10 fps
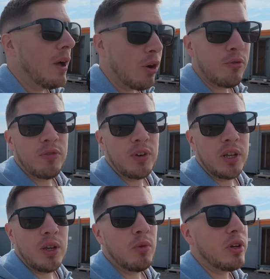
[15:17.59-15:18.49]

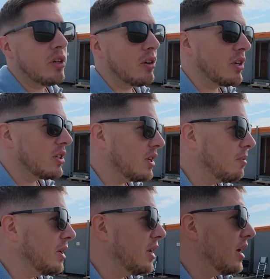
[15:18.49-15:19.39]
Hopefully, when you guys
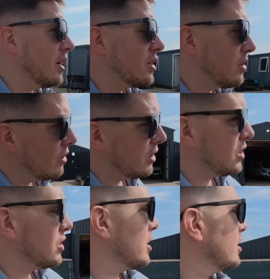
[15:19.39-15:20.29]
see me next on
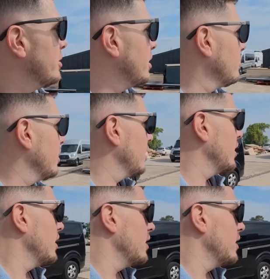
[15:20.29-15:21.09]
this channel anyway,